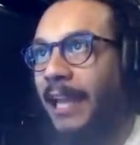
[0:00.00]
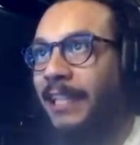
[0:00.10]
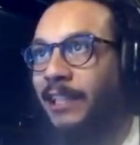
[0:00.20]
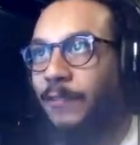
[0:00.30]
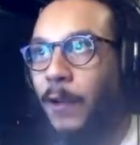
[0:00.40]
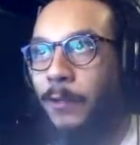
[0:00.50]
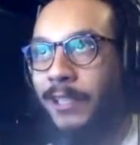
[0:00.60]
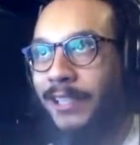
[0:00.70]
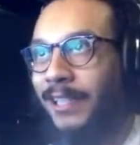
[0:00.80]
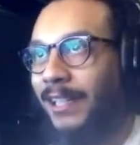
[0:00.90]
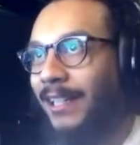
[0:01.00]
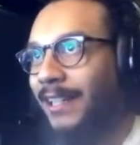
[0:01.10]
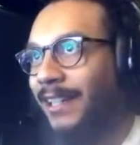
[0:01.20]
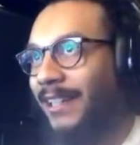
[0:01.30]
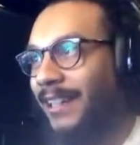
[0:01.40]
hyenas, folks.
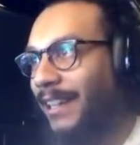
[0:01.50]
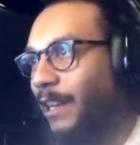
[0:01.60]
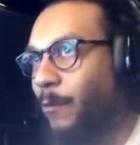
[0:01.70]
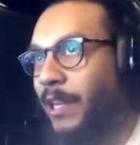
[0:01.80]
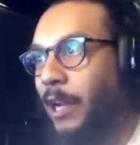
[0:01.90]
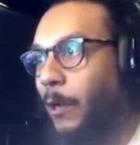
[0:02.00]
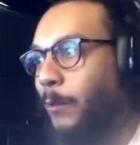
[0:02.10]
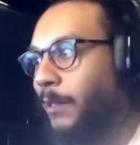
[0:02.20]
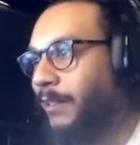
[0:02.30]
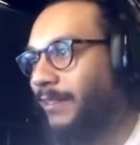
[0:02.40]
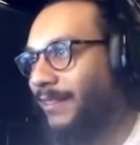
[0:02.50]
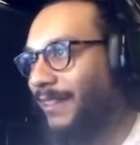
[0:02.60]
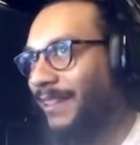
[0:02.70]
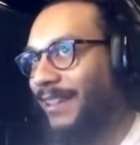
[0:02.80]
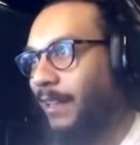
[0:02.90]
Here we go.
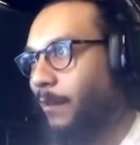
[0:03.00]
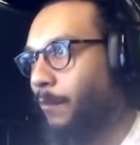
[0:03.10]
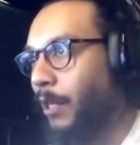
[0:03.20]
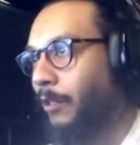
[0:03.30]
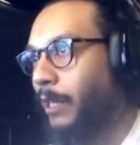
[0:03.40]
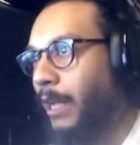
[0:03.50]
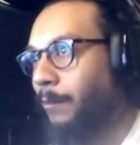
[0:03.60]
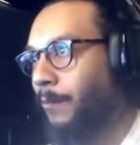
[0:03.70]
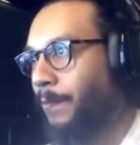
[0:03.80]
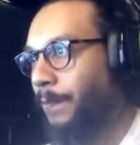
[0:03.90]
Buckle up.